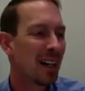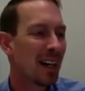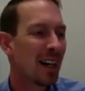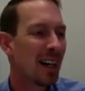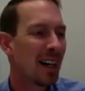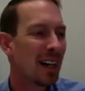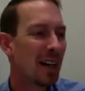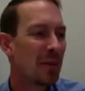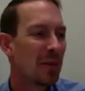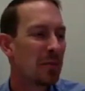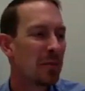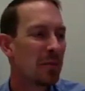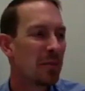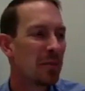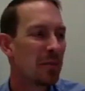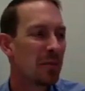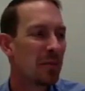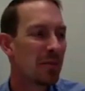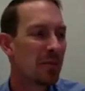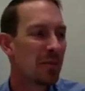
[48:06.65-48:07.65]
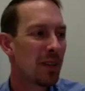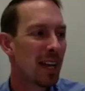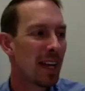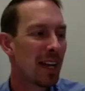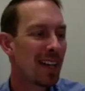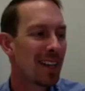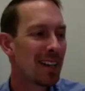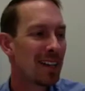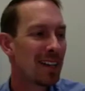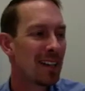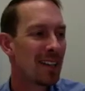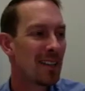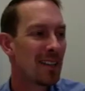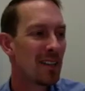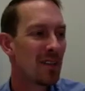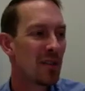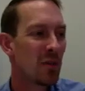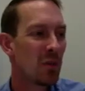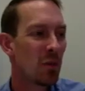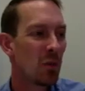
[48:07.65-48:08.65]
And
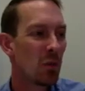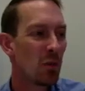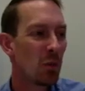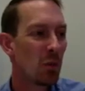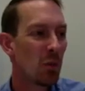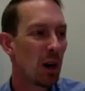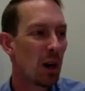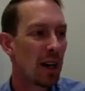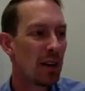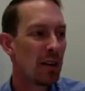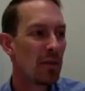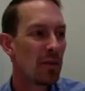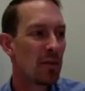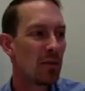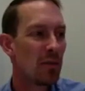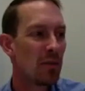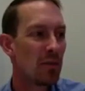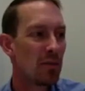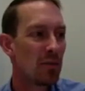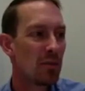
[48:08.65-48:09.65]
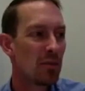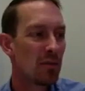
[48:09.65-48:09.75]
one